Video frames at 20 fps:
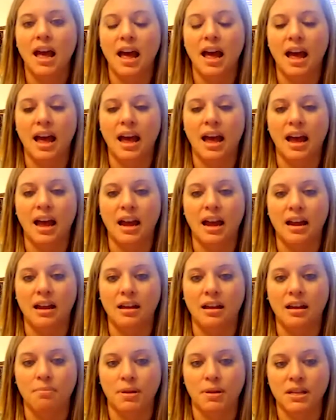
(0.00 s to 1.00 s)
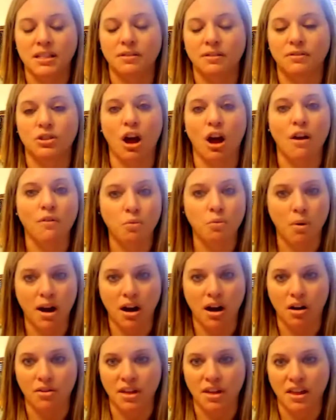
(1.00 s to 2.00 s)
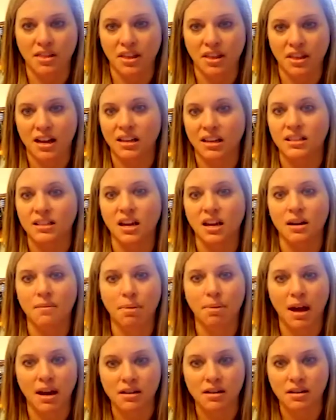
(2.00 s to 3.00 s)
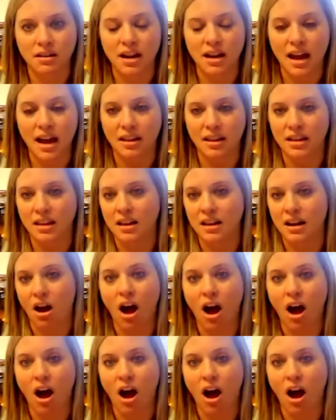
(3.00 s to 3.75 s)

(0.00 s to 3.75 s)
a piece of software that they clicked on a button and then